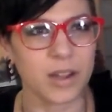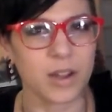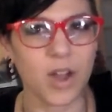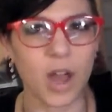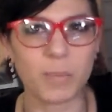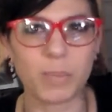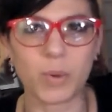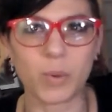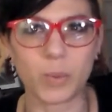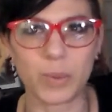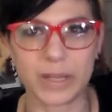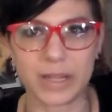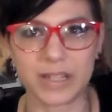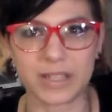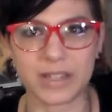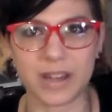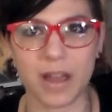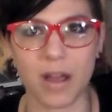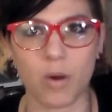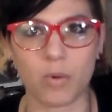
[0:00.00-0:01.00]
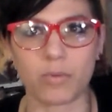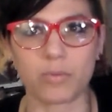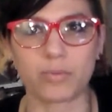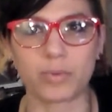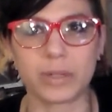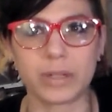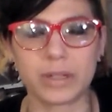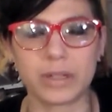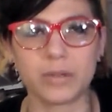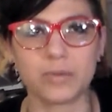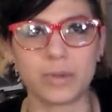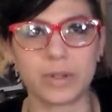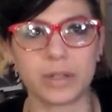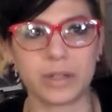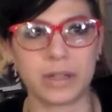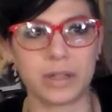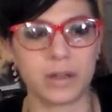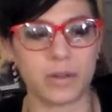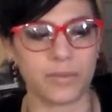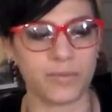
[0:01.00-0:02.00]
couple weeks now
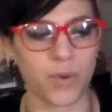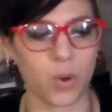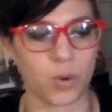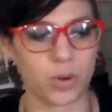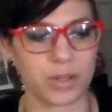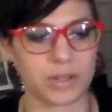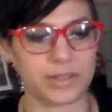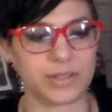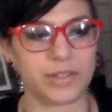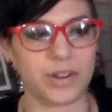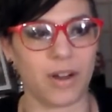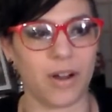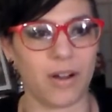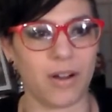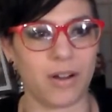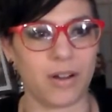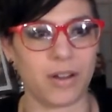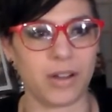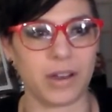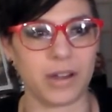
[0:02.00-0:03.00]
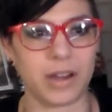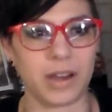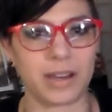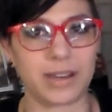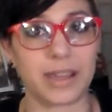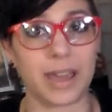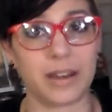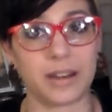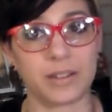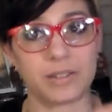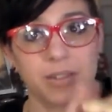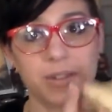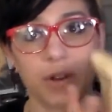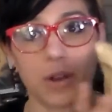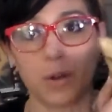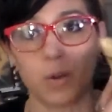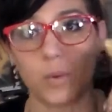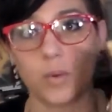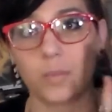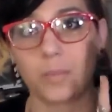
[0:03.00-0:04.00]
really focused on getting to
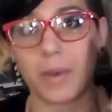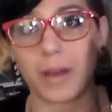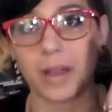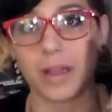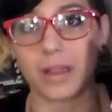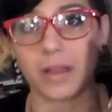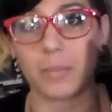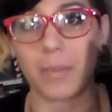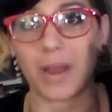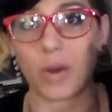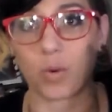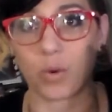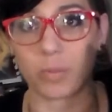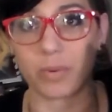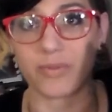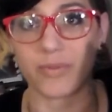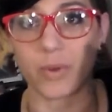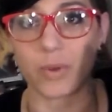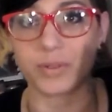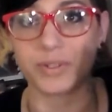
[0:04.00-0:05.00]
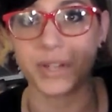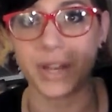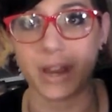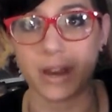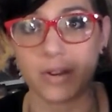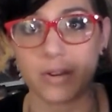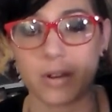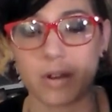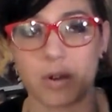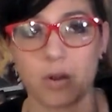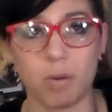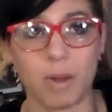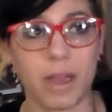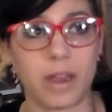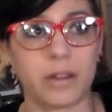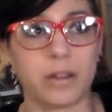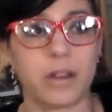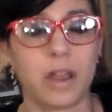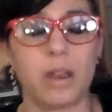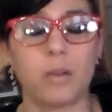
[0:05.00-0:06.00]
know my Orbifold tarot
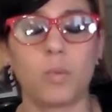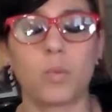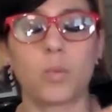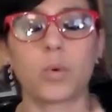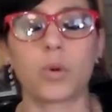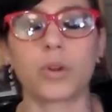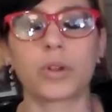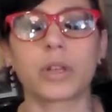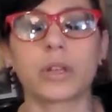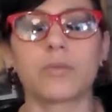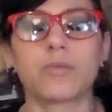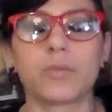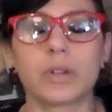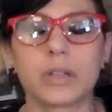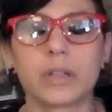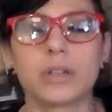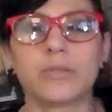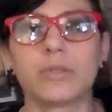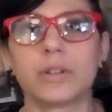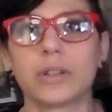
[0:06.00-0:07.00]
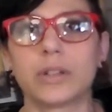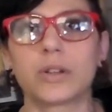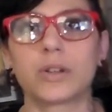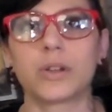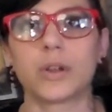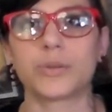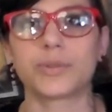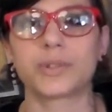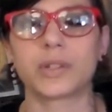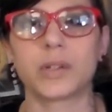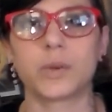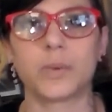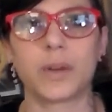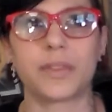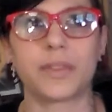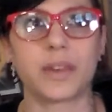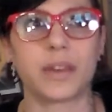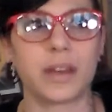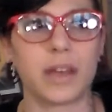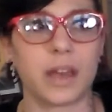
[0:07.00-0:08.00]
and working really closely
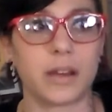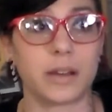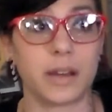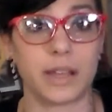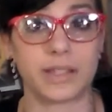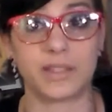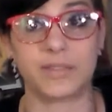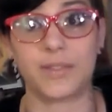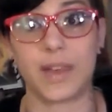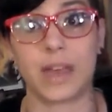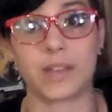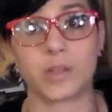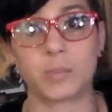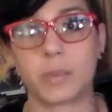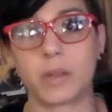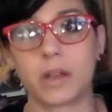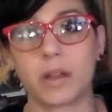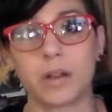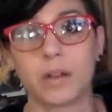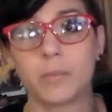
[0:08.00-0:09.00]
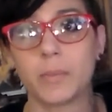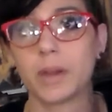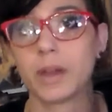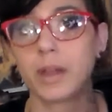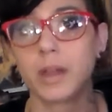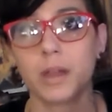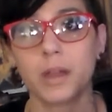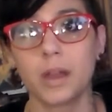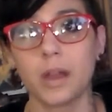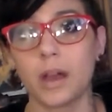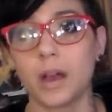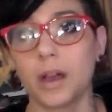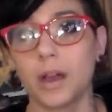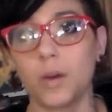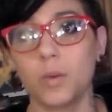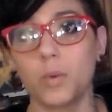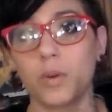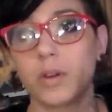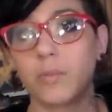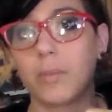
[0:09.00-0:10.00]
with it, and it has fast become
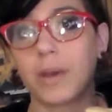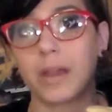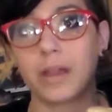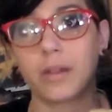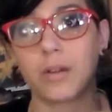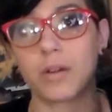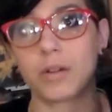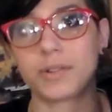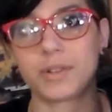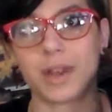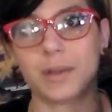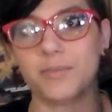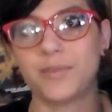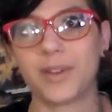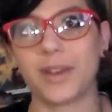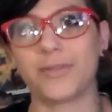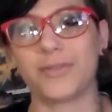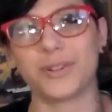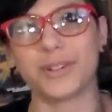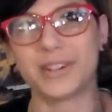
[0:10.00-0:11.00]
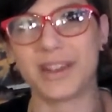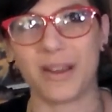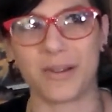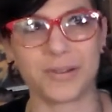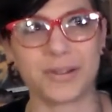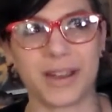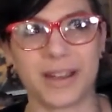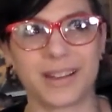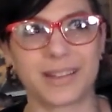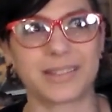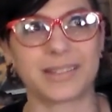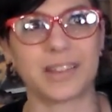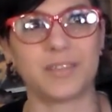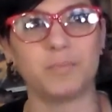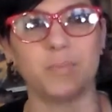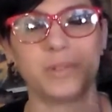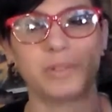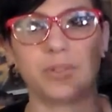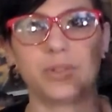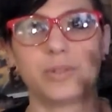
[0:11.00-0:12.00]
one of my all-time favorite tarot decks.
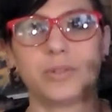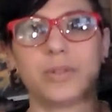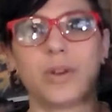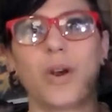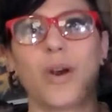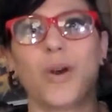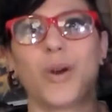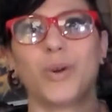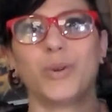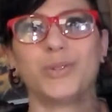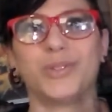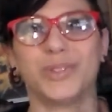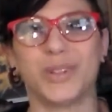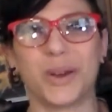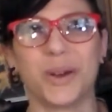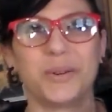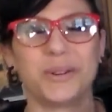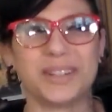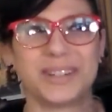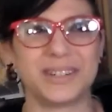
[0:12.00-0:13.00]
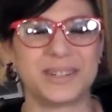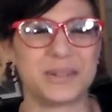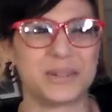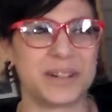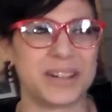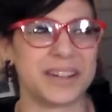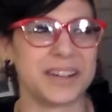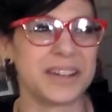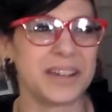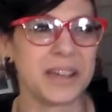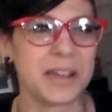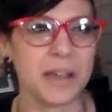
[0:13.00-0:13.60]
I've been so into it,